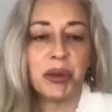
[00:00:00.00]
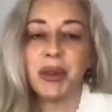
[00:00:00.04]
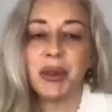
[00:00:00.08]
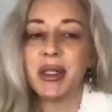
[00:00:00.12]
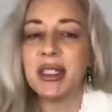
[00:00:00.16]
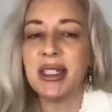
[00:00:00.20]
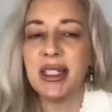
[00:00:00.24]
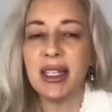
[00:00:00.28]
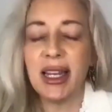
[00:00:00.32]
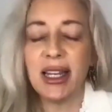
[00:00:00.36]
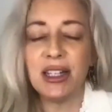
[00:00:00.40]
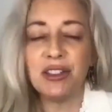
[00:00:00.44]
between
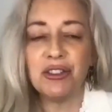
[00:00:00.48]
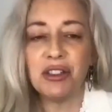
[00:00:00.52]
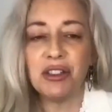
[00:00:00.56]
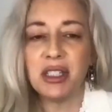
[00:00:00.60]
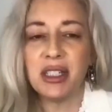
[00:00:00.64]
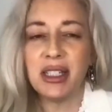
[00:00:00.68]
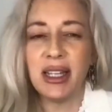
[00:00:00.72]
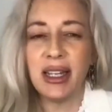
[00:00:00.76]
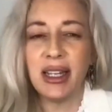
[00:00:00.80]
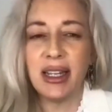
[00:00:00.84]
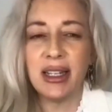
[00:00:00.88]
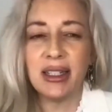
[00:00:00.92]
T H
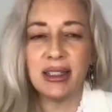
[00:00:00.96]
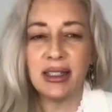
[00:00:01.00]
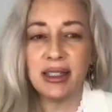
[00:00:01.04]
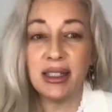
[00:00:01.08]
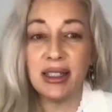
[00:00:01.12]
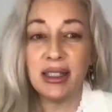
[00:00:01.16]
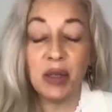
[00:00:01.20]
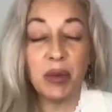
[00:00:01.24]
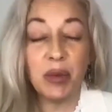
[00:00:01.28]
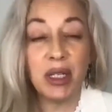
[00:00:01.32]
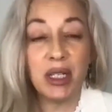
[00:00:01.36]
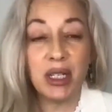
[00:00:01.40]
C and
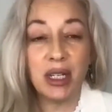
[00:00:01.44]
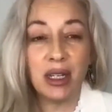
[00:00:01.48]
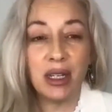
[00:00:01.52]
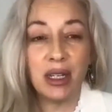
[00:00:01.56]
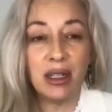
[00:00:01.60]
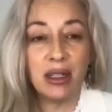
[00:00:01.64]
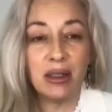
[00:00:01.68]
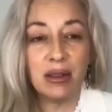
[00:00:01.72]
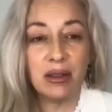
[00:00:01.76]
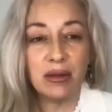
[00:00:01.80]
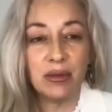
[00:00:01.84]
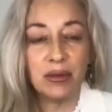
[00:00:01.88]
C B
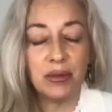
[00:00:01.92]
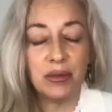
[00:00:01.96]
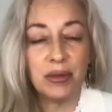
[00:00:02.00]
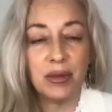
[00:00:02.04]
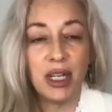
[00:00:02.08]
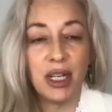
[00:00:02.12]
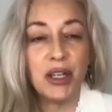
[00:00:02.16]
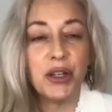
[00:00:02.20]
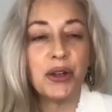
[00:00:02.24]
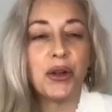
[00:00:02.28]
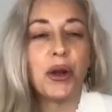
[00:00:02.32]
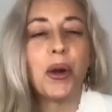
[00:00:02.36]
D
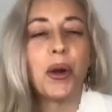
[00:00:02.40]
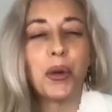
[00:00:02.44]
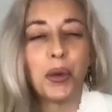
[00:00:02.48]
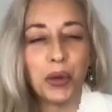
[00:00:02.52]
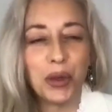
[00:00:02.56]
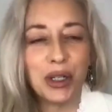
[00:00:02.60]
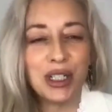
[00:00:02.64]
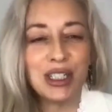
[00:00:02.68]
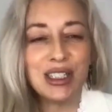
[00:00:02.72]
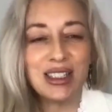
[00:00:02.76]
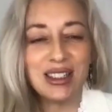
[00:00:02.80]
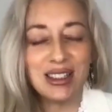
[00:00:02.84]
in your own
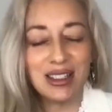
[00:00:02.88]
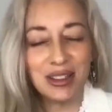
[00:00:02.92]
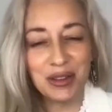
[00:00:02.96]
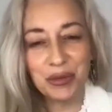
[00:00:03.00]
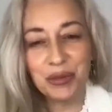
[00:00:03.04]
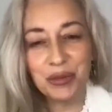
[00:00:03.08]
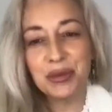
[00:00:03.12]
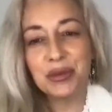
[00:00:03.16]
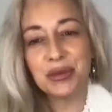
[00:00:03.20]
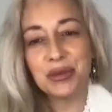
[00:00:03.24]
words? Oh, yes, of